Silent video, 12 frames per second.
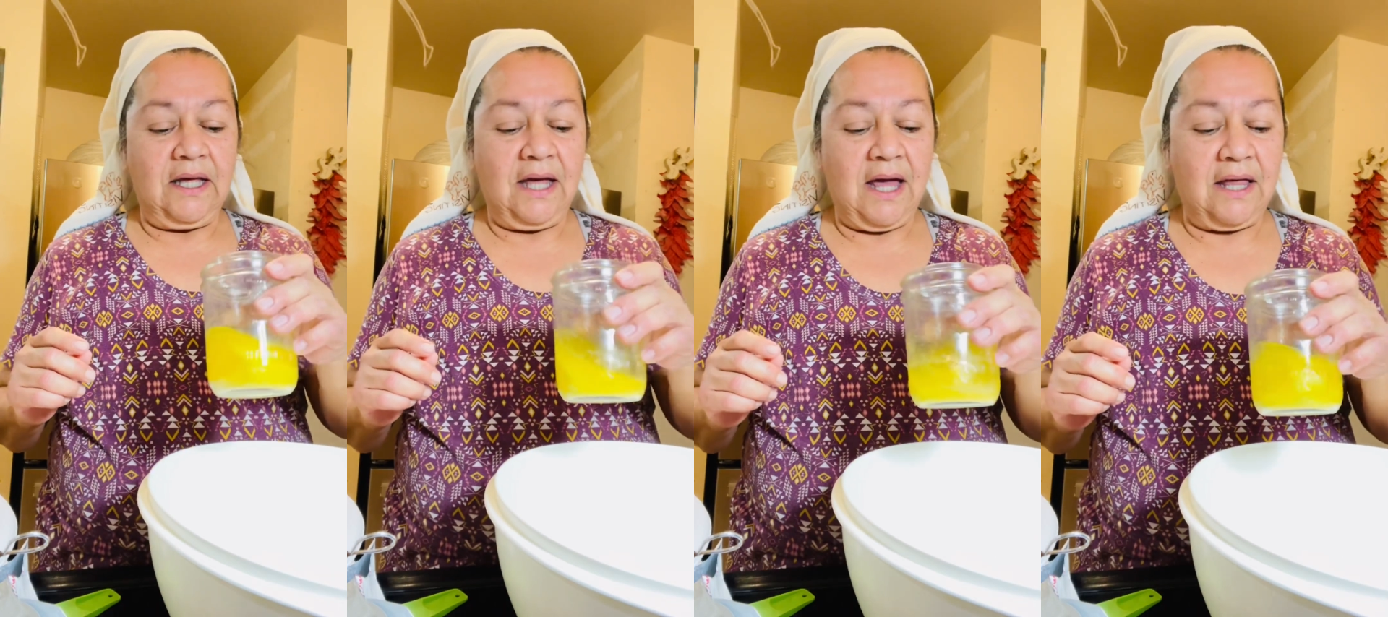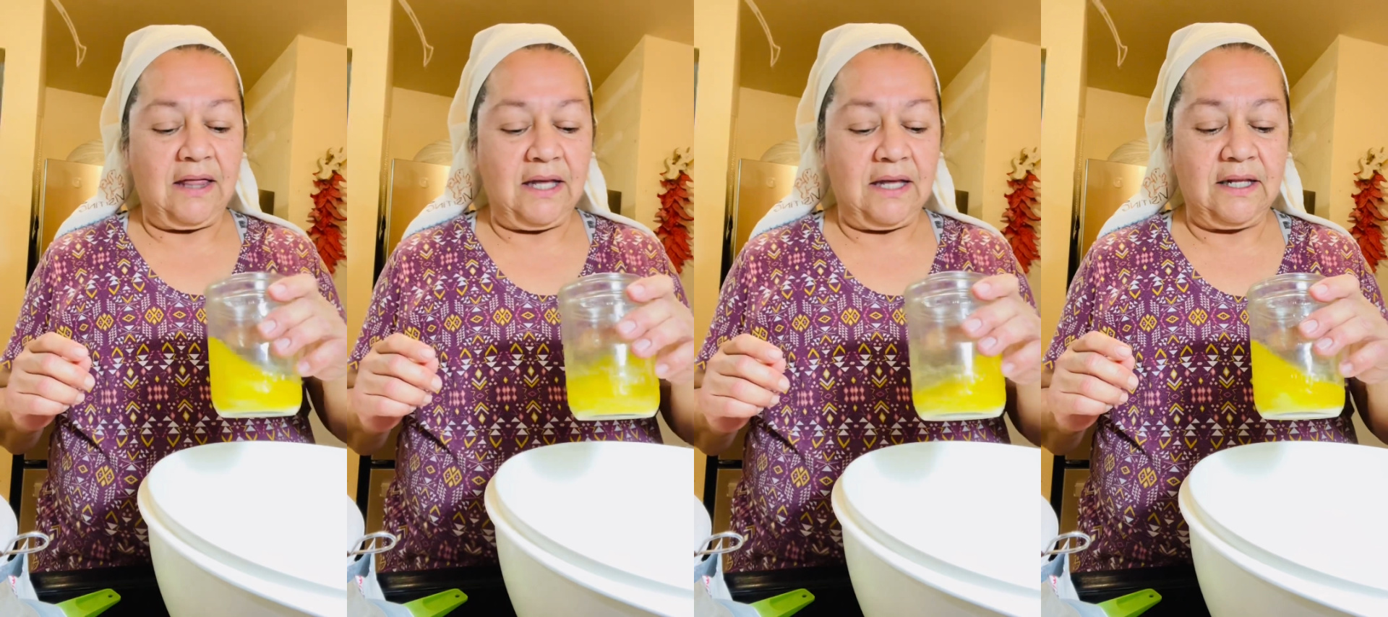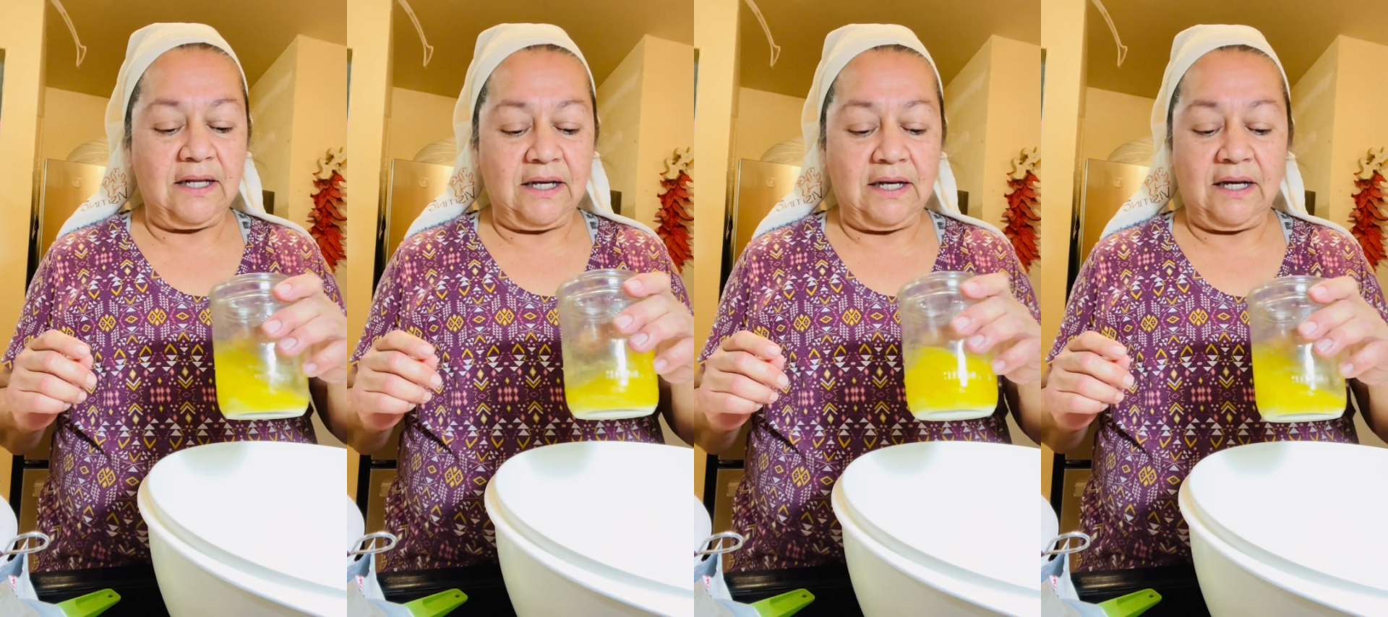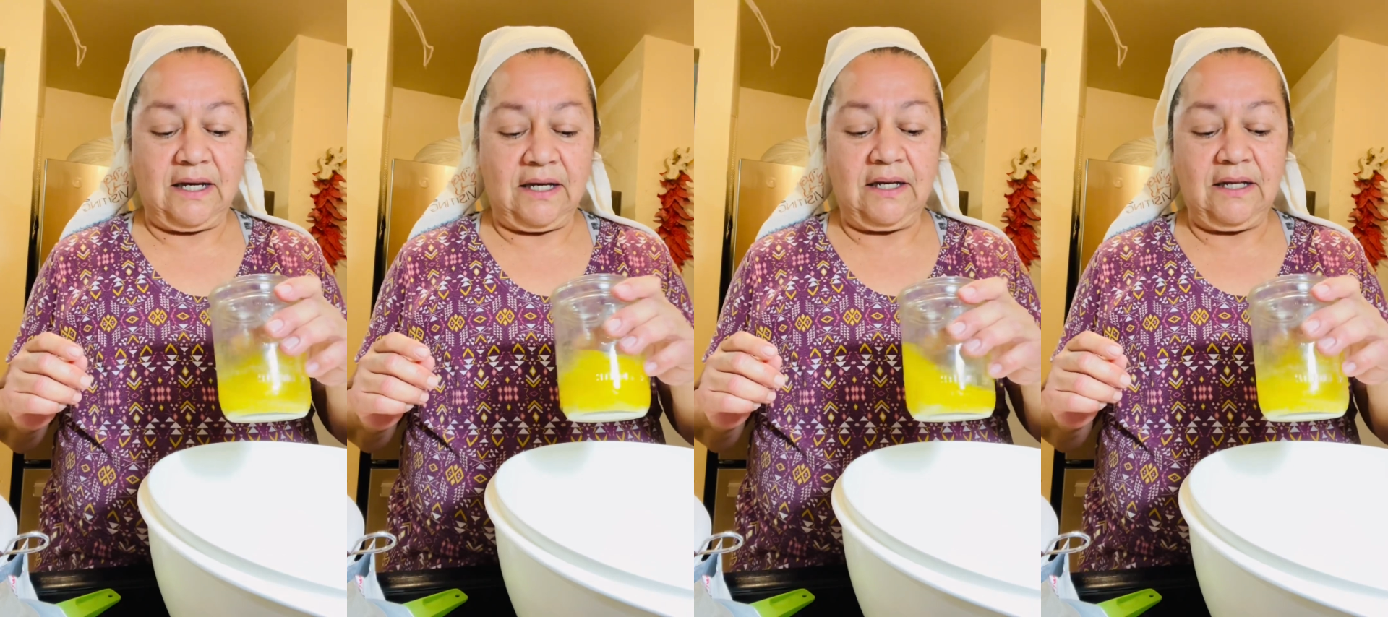and this
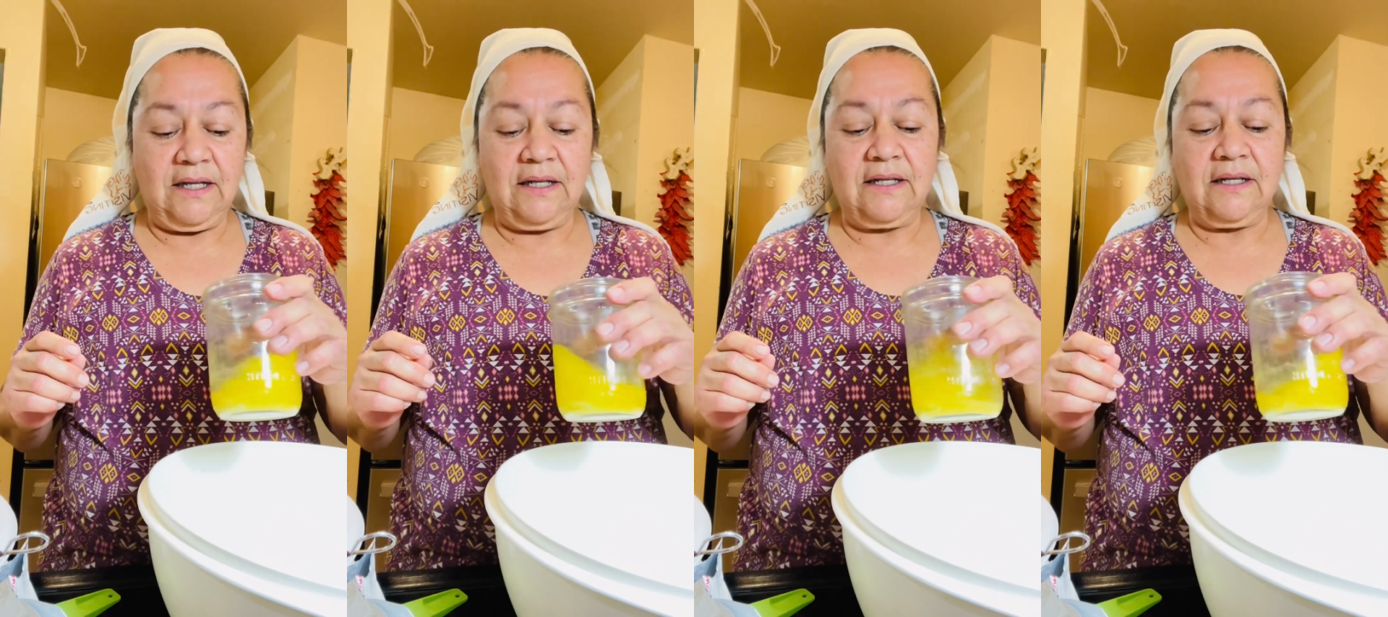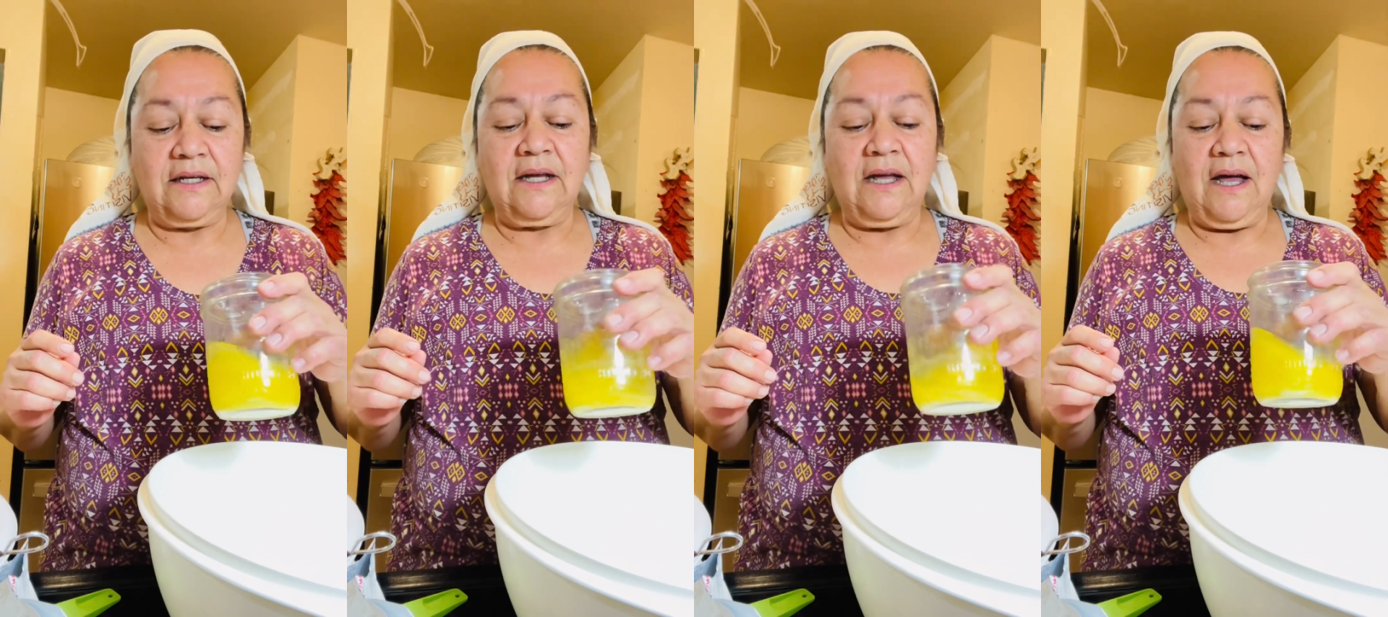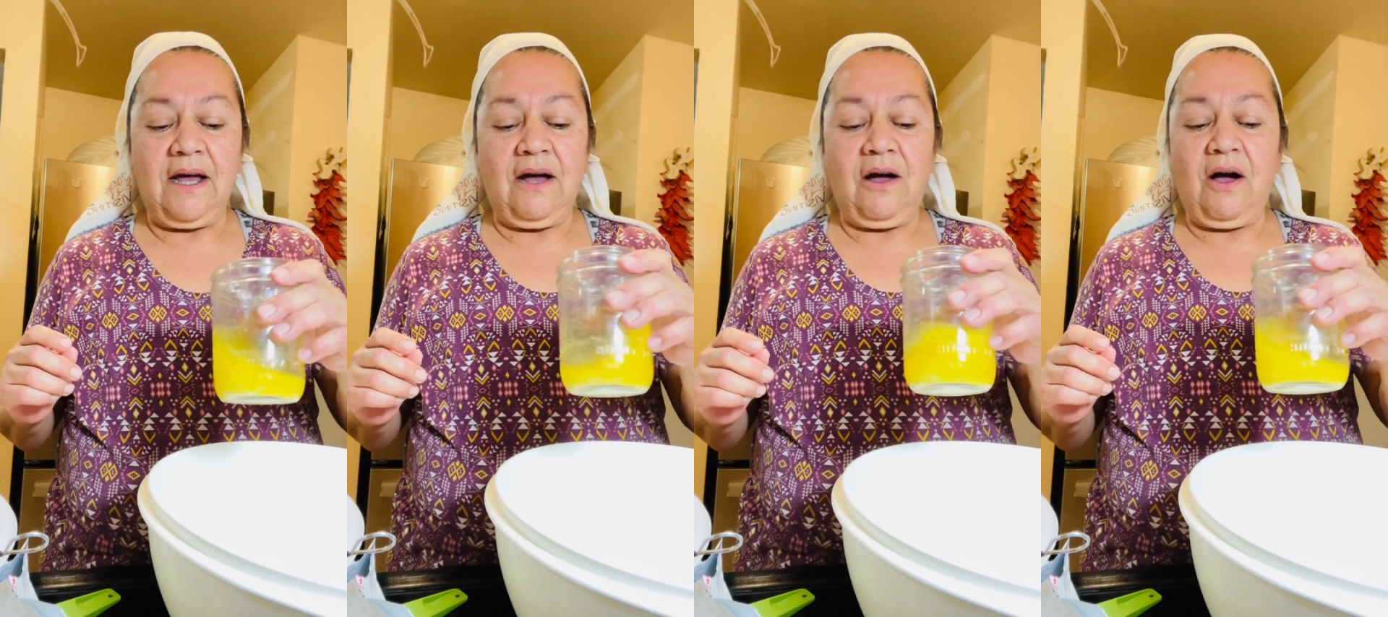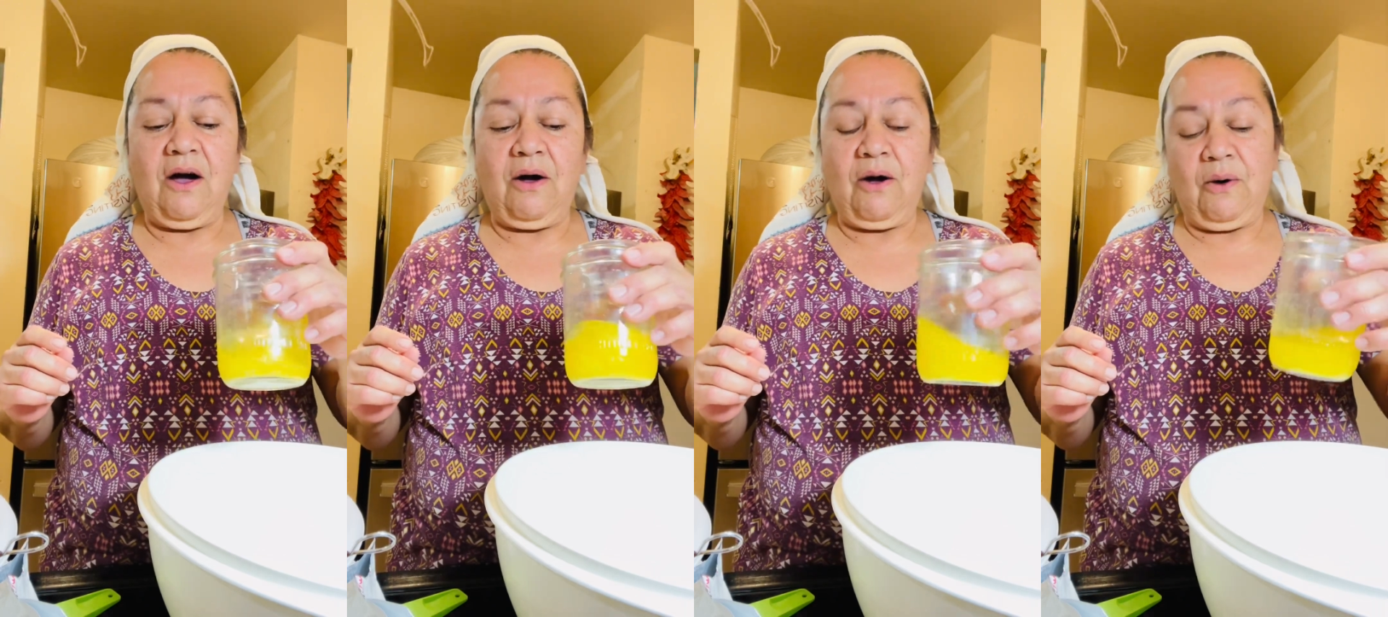is
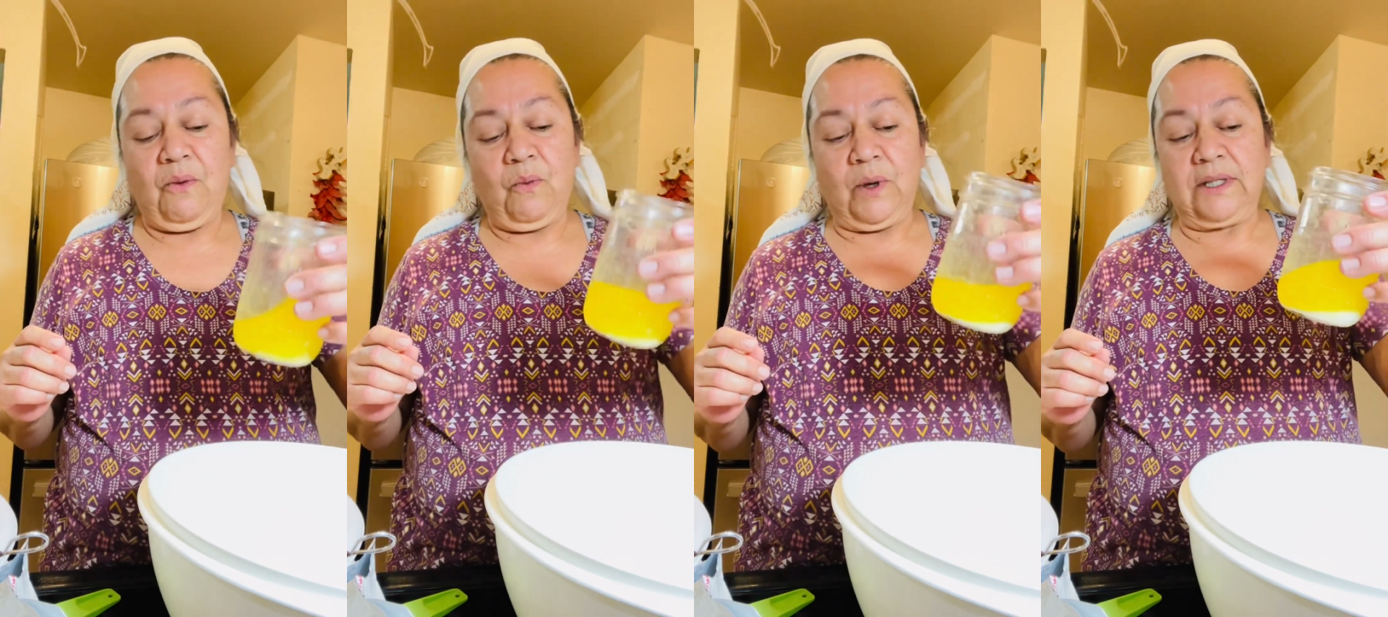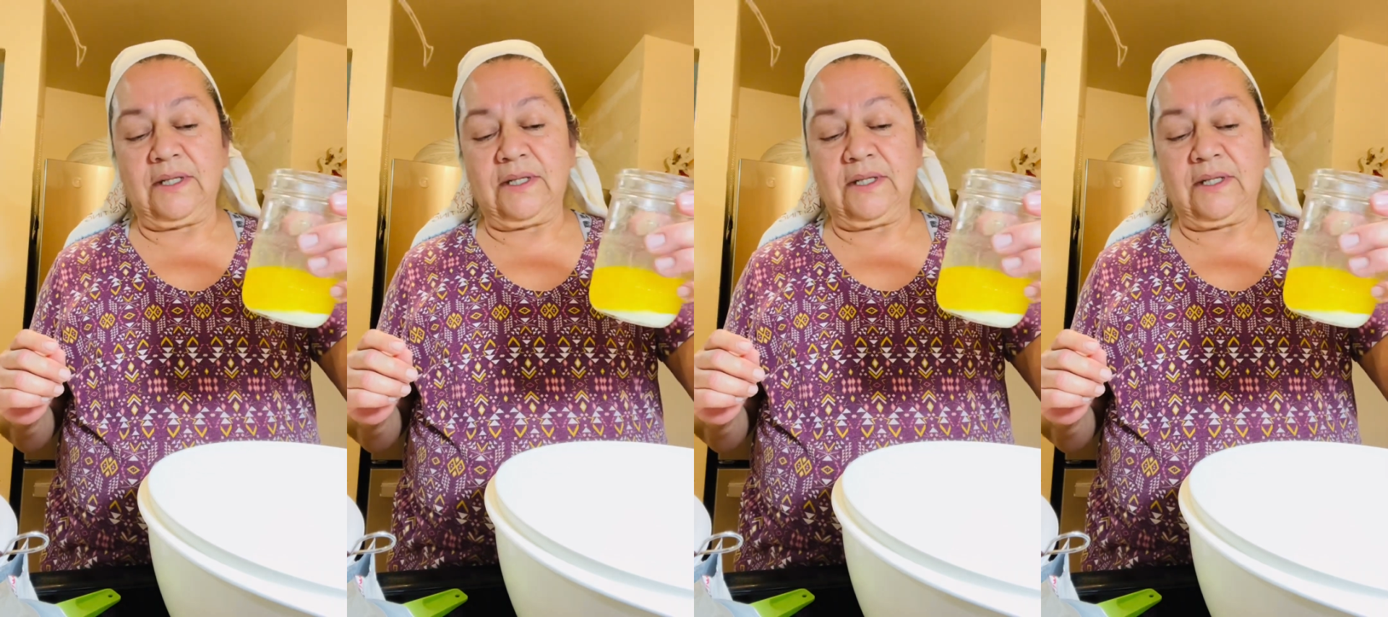1